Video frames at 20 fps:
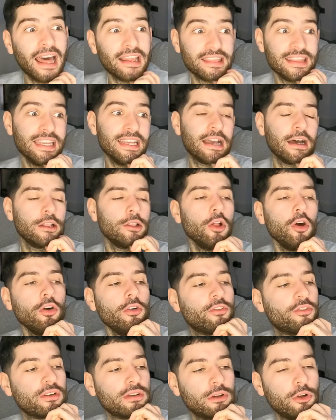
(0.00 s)
I think a
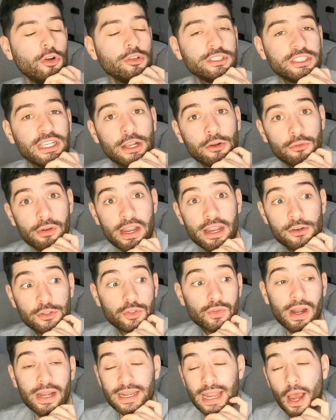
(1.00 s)
lot of content
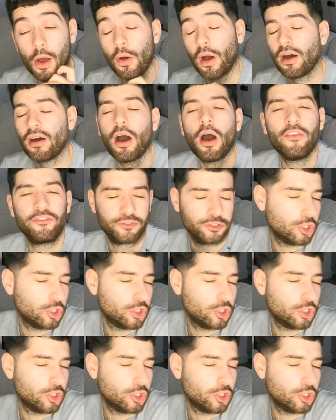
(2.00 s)
creators right now are